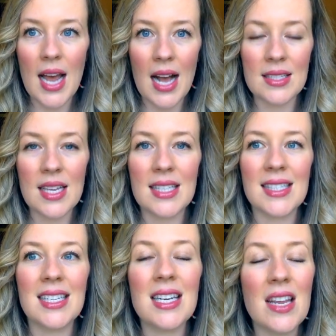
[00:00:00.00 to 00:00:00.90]
has a
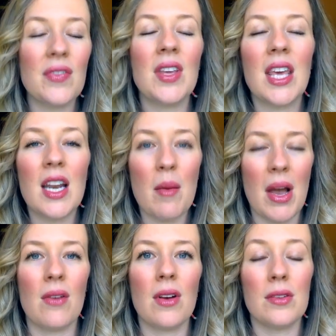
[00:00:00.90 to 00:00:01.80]
significant
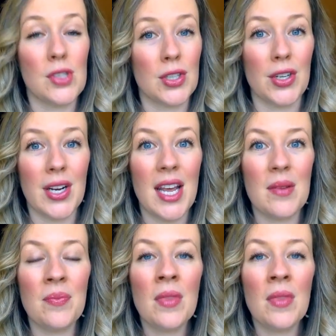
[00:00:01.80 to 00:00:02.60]
amount of sugar in it.